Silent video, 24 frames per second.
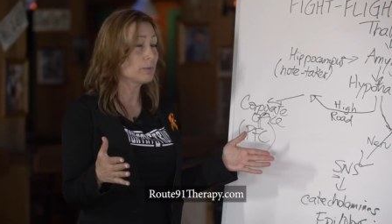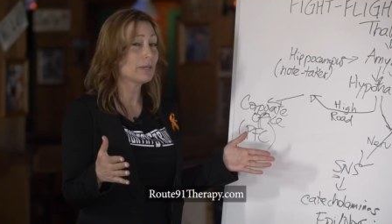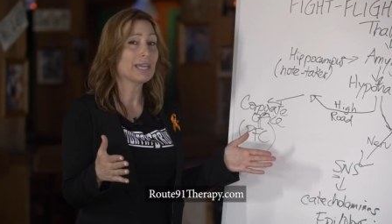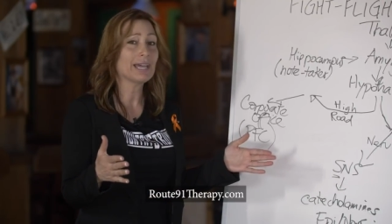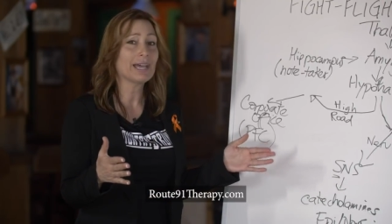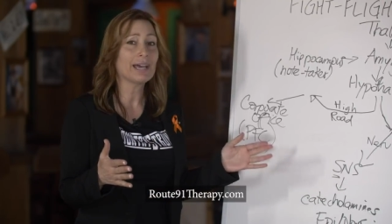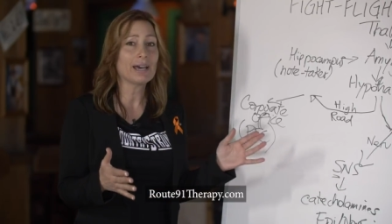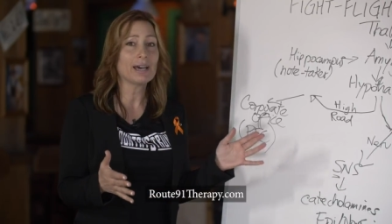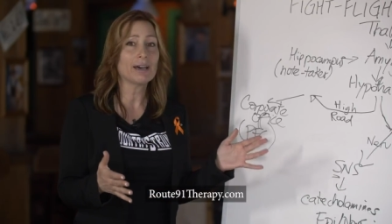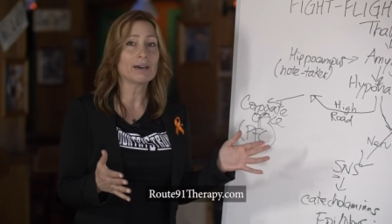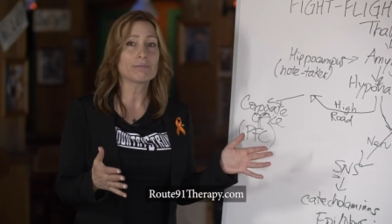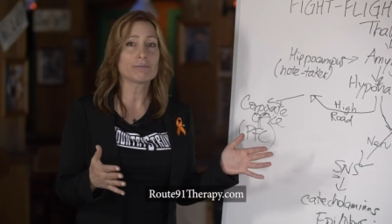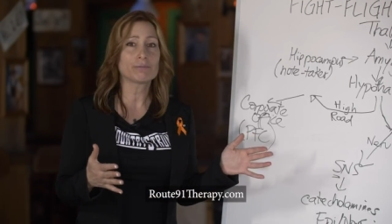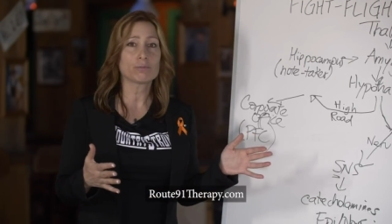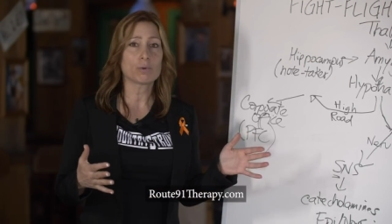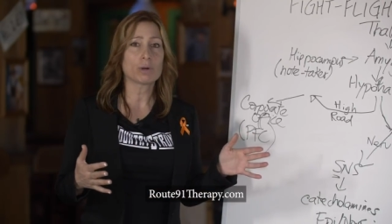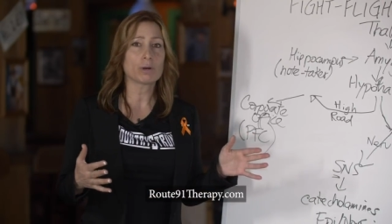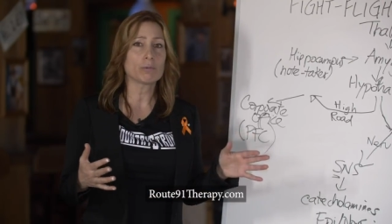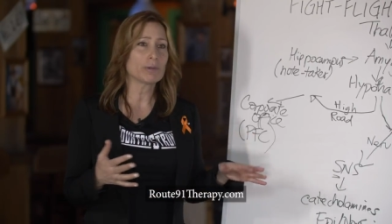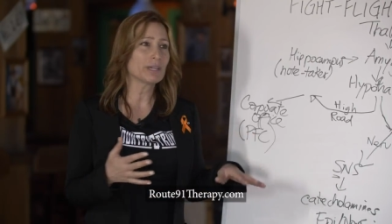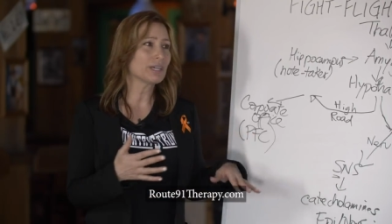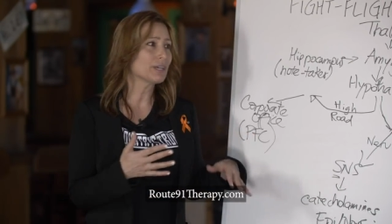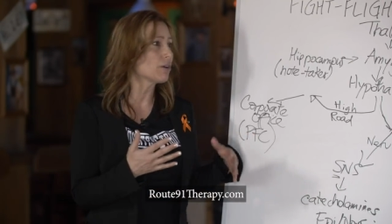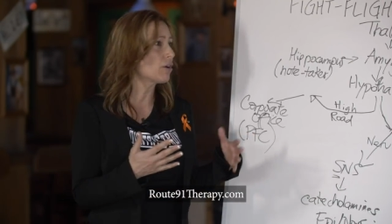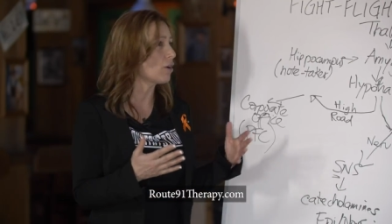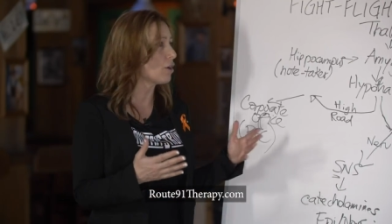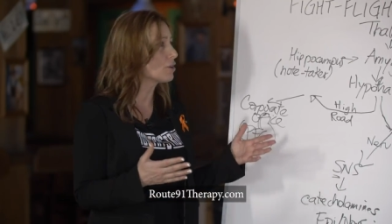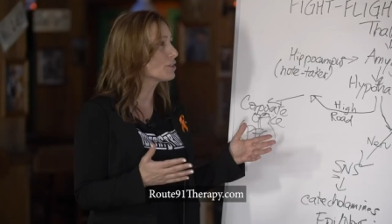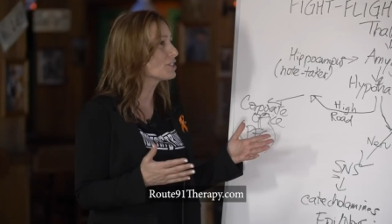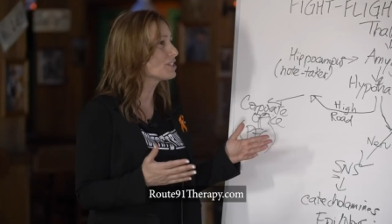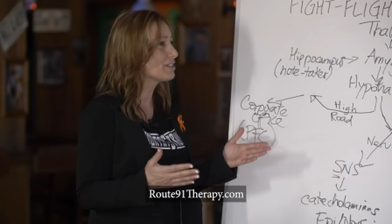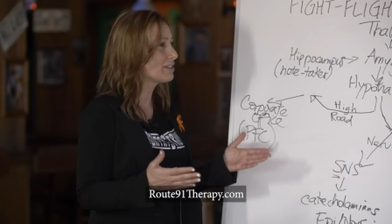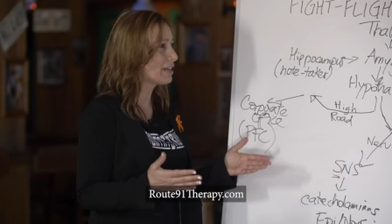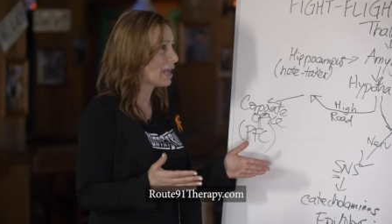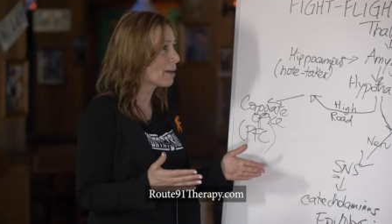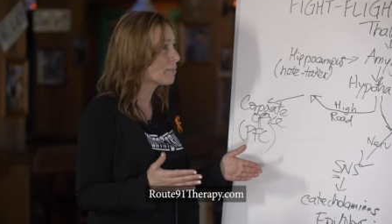We have what we
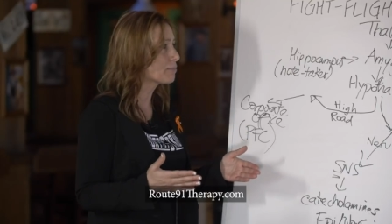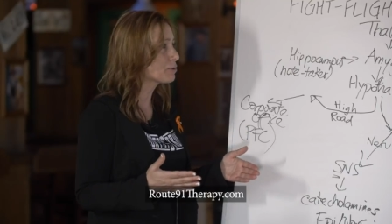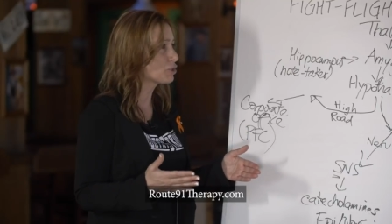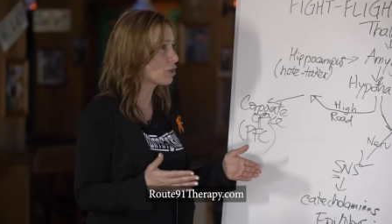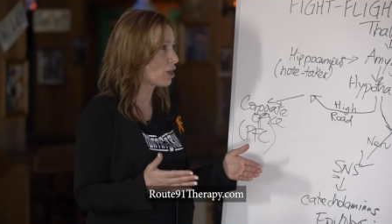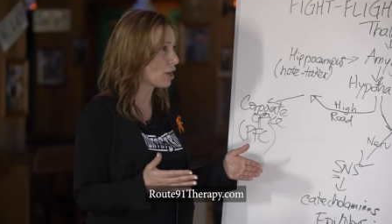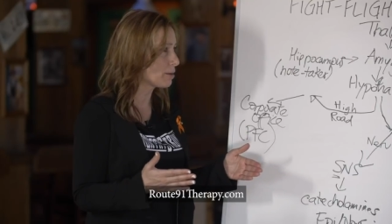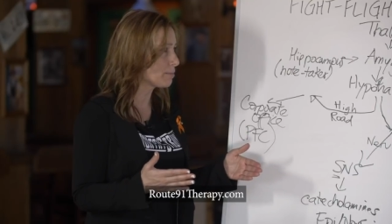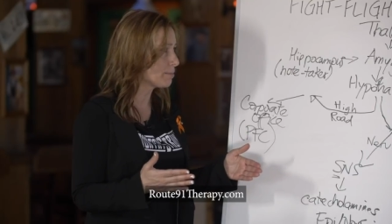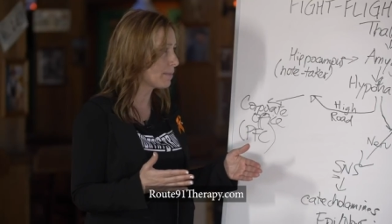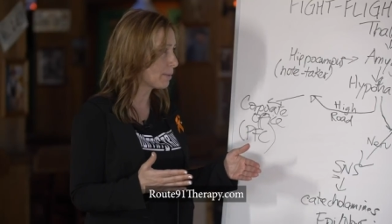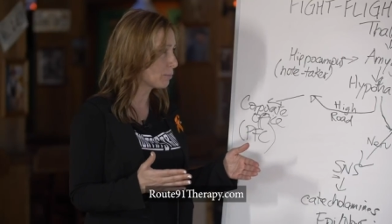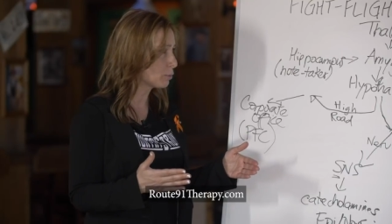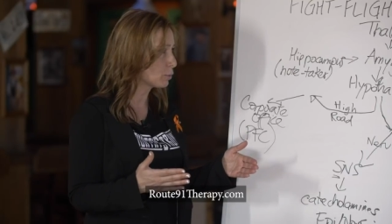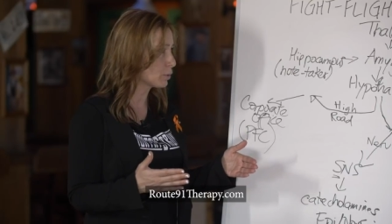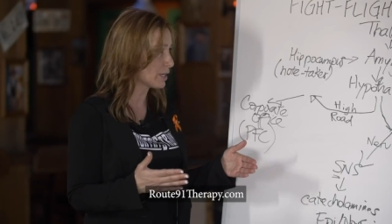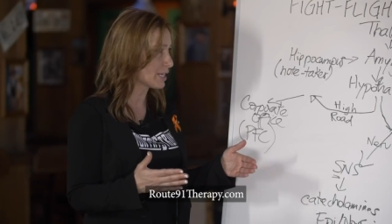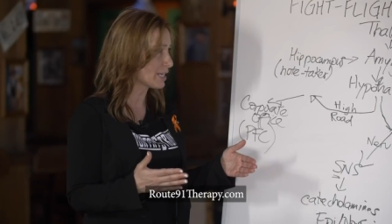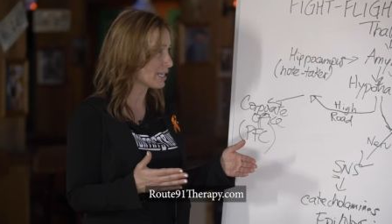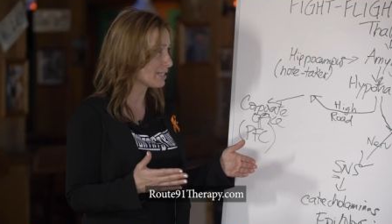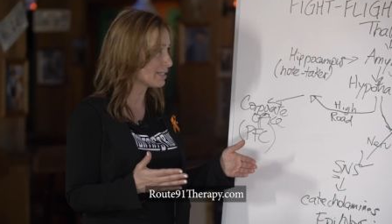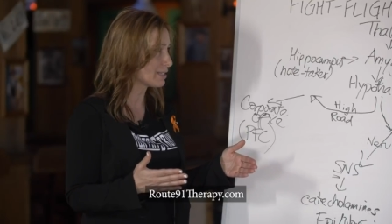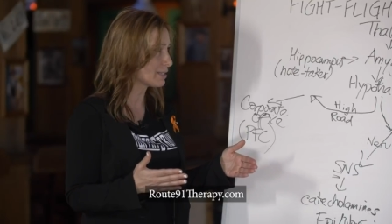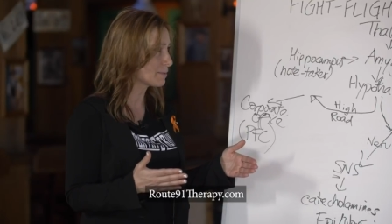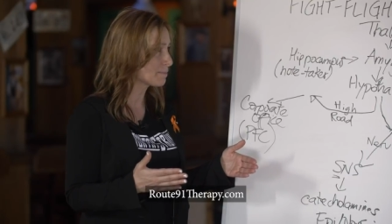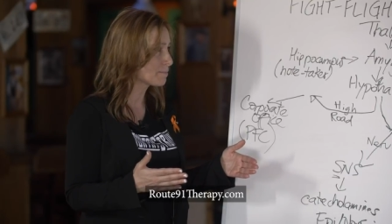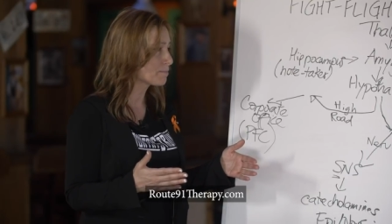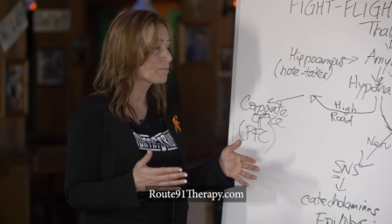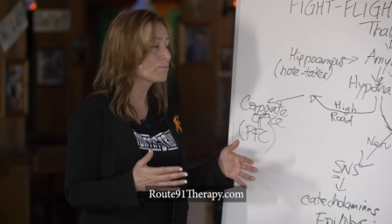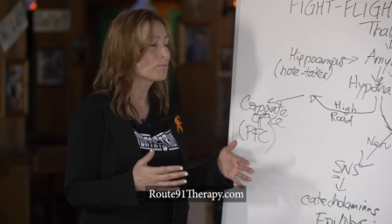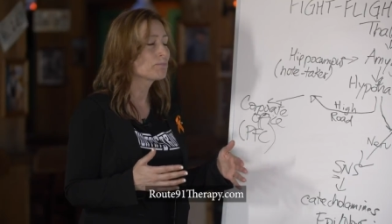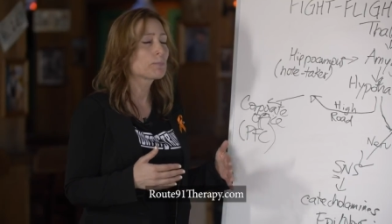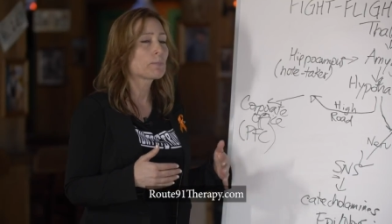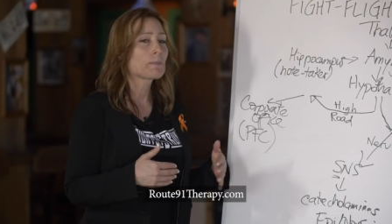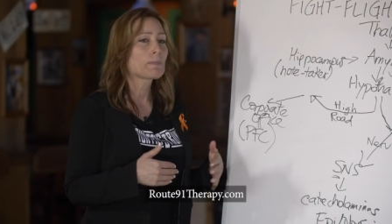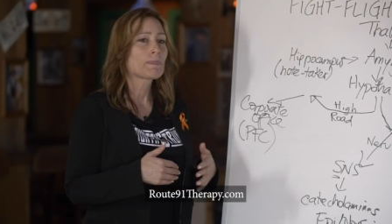call snapshot memories.
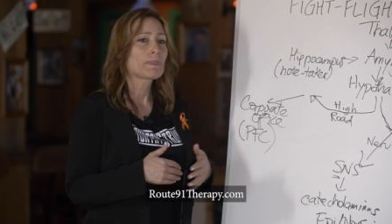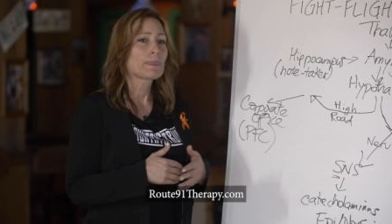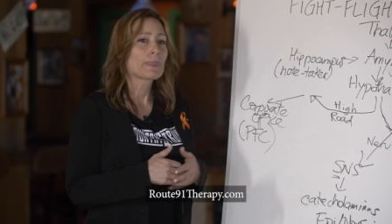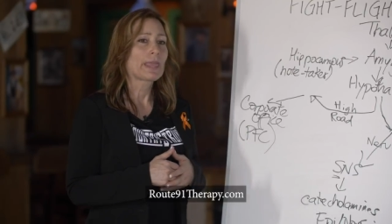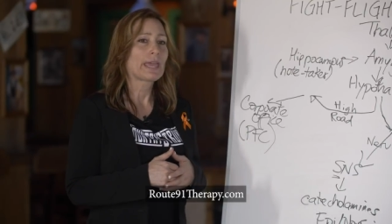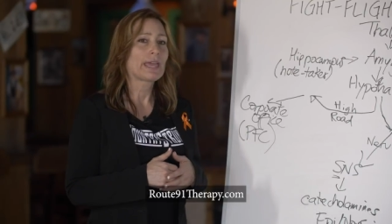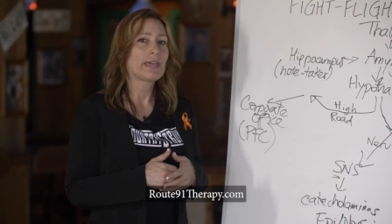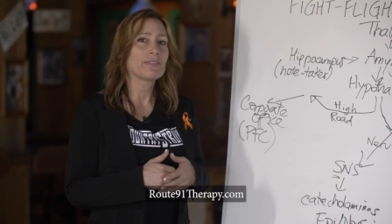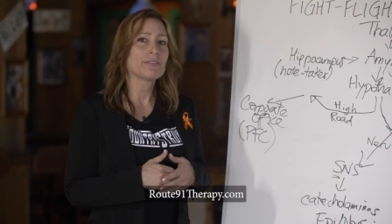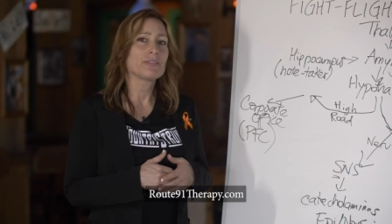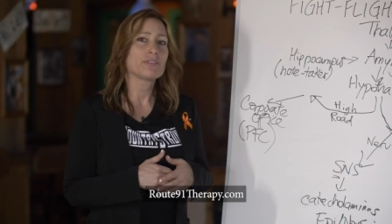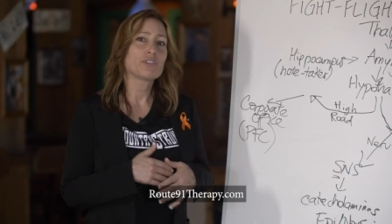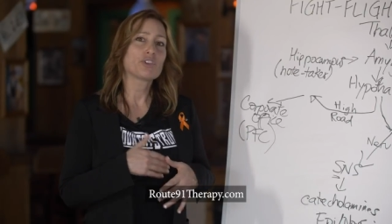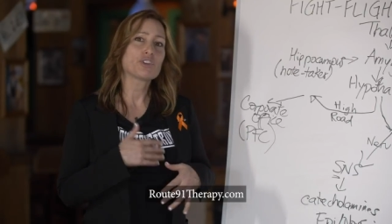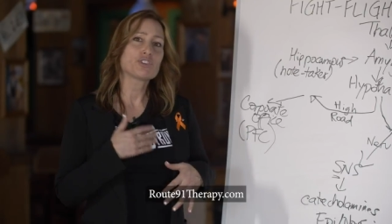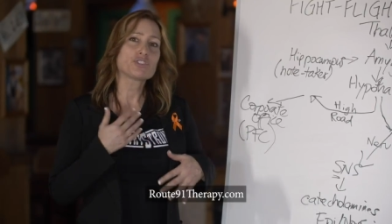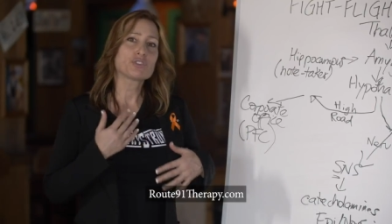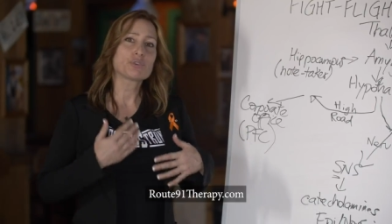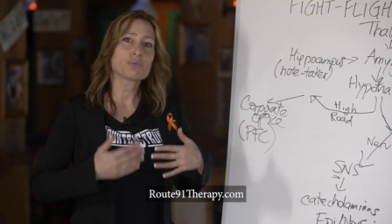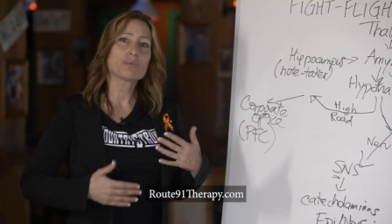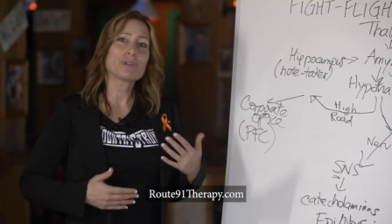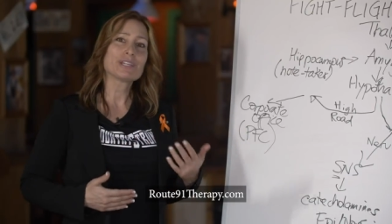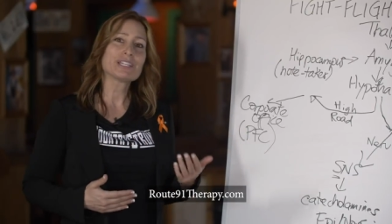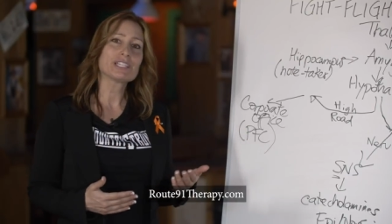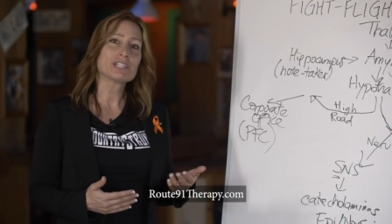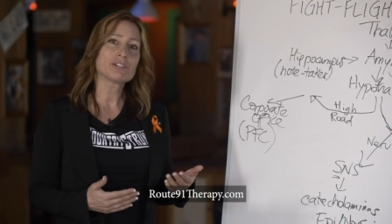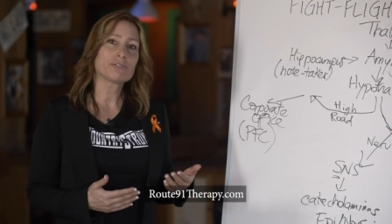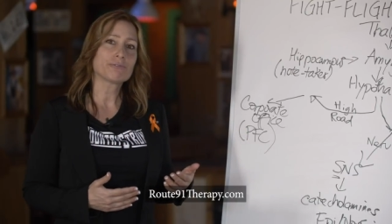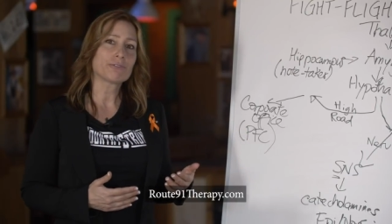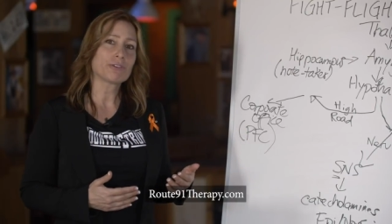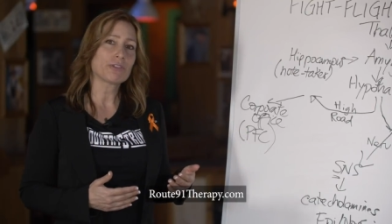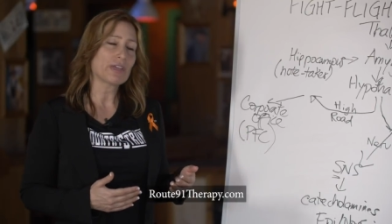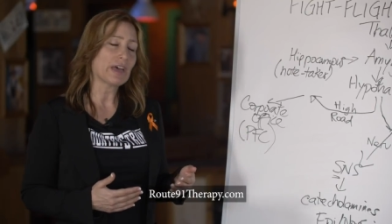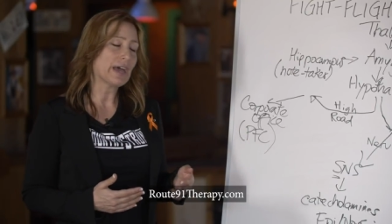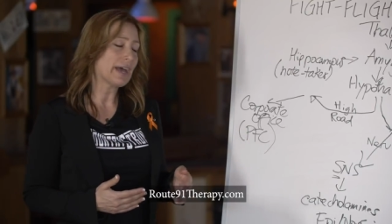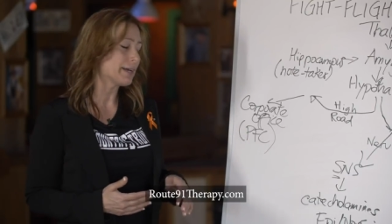And there's a reason
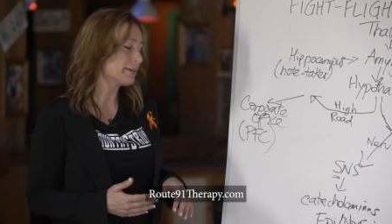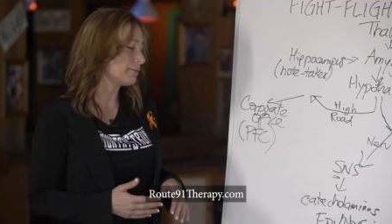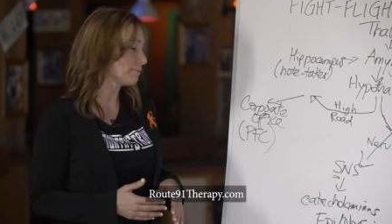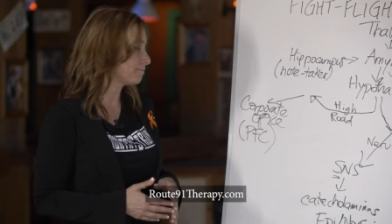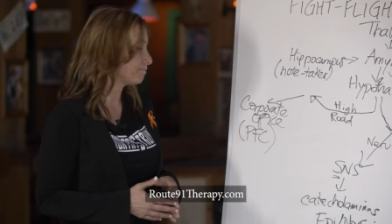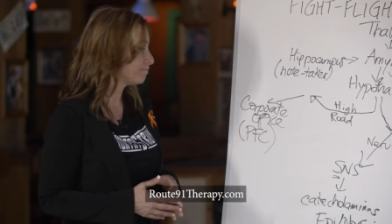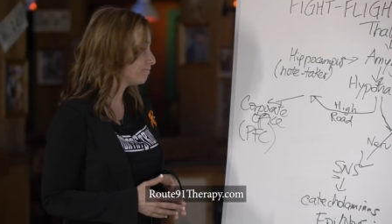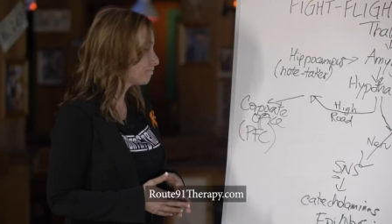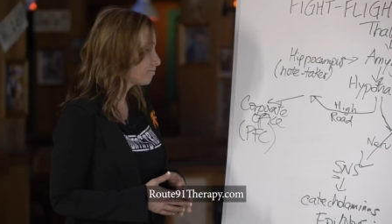for that.